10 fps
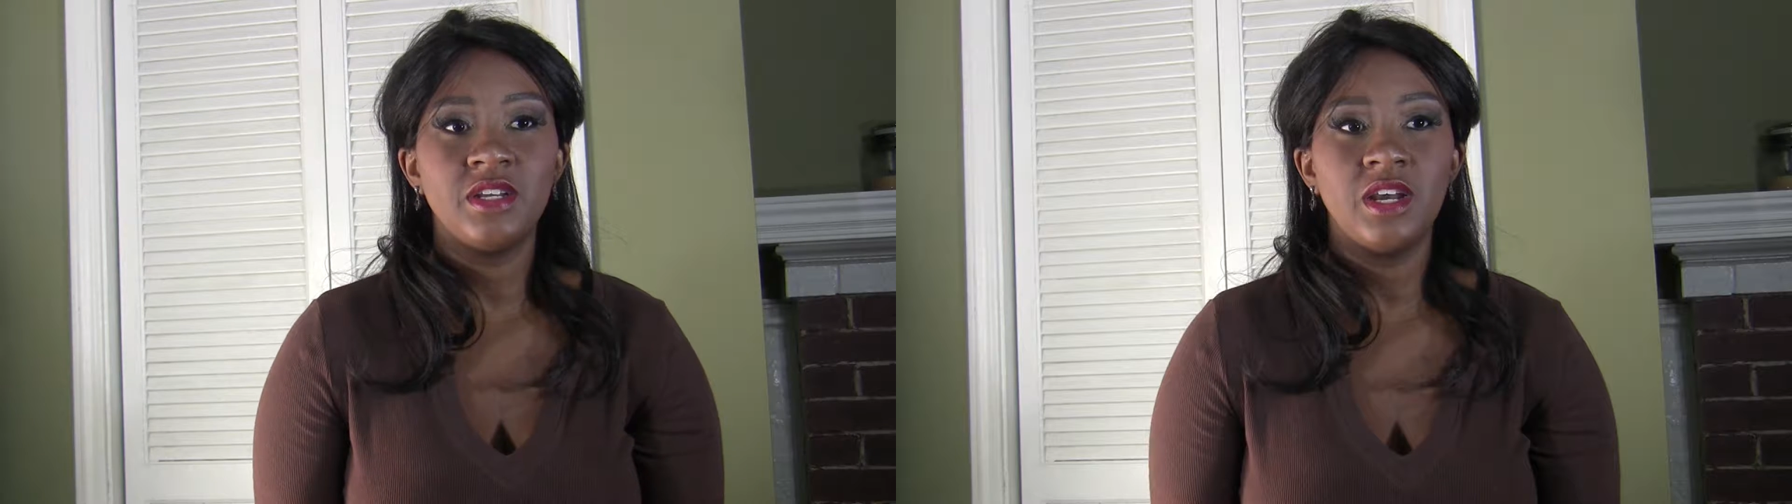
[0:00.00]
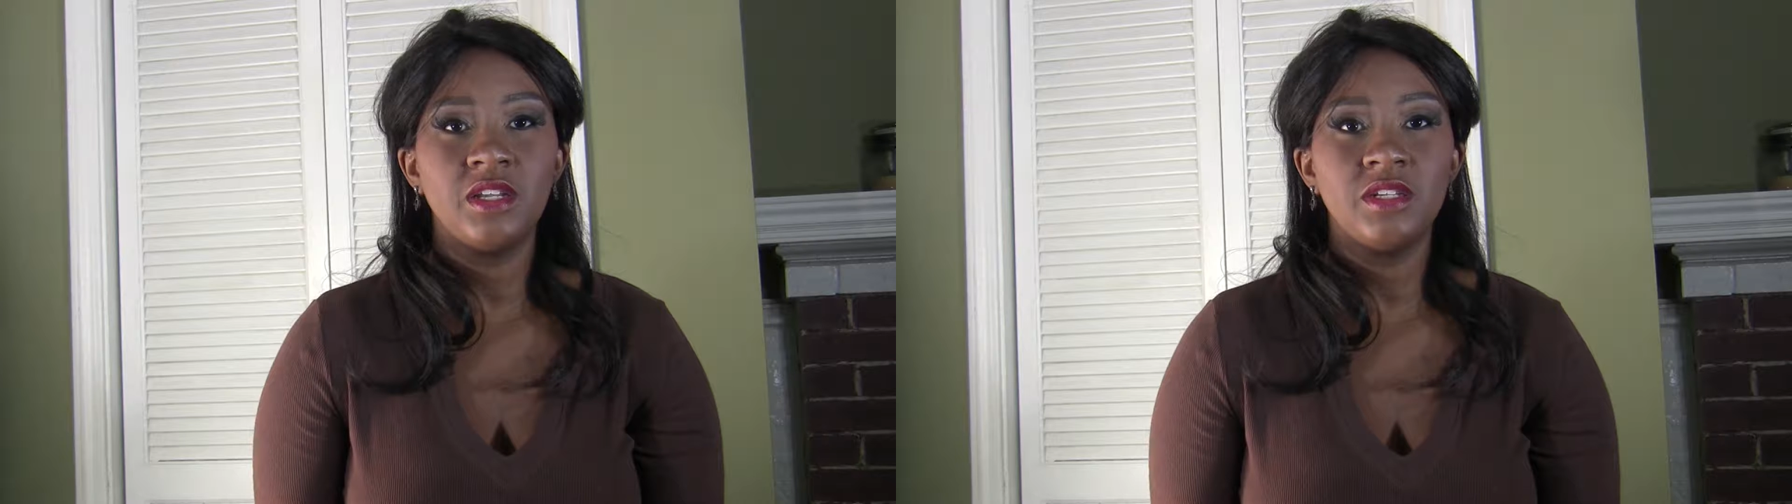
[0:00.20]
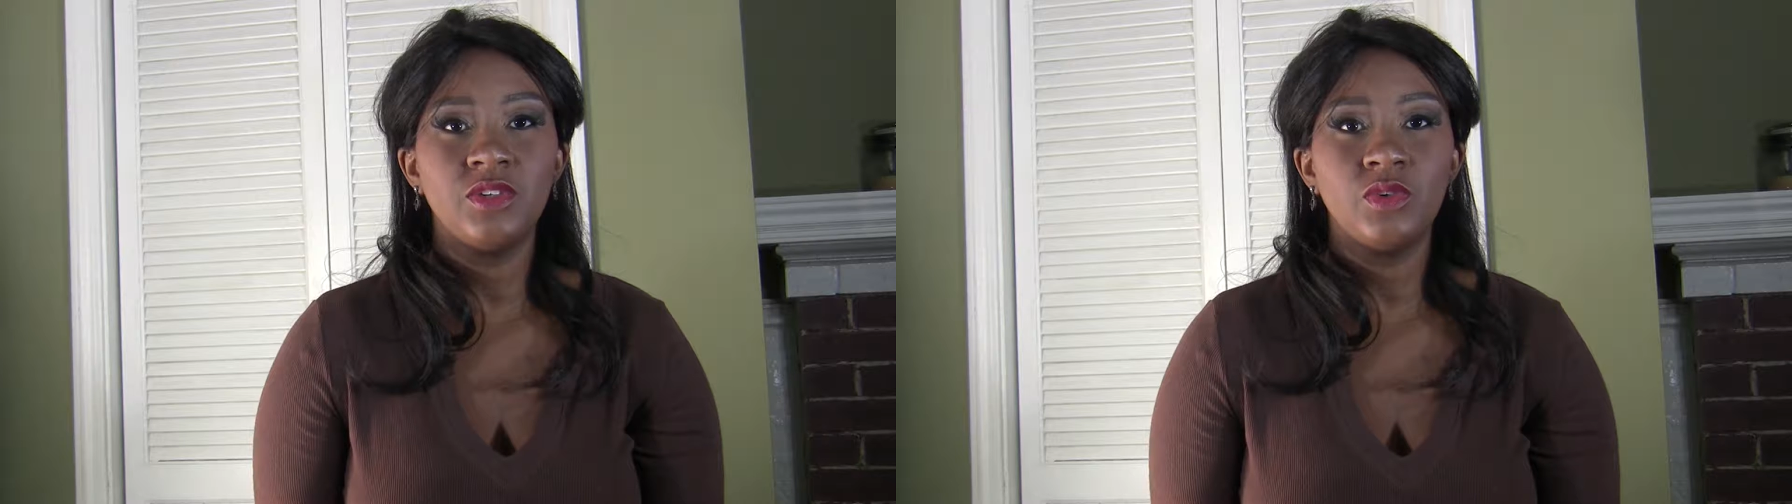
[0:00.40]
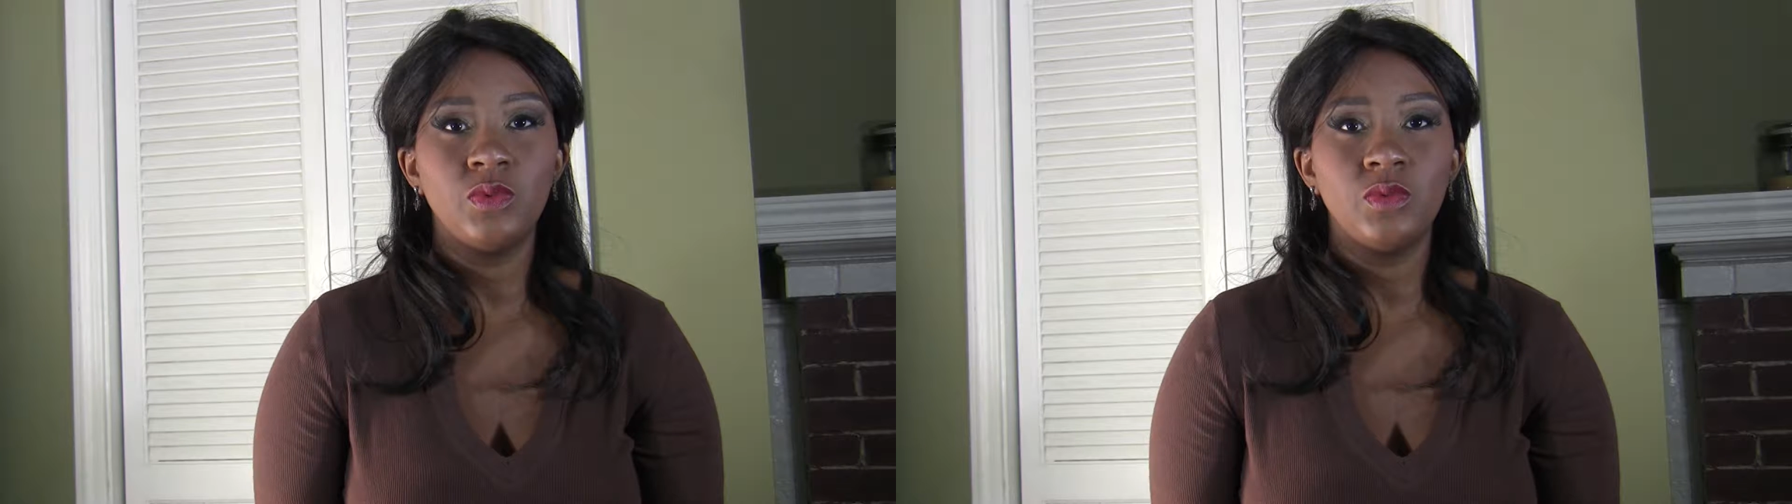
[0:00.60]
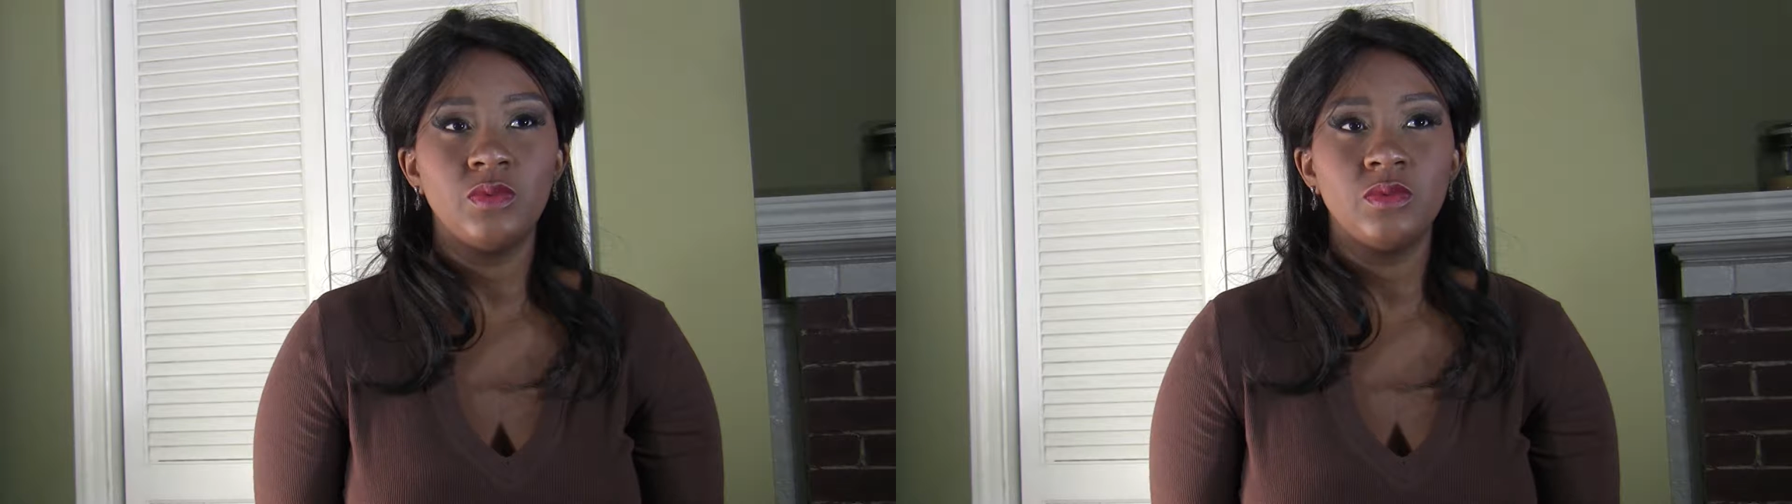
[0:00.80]
a
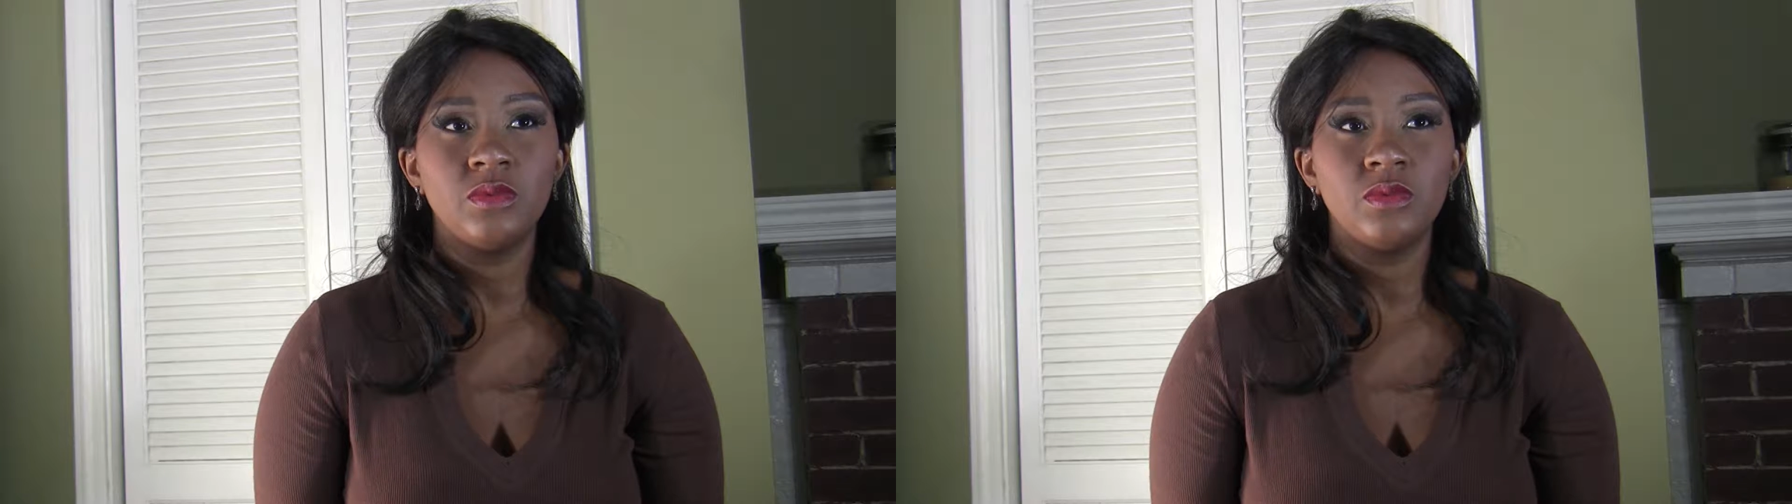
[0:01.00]
little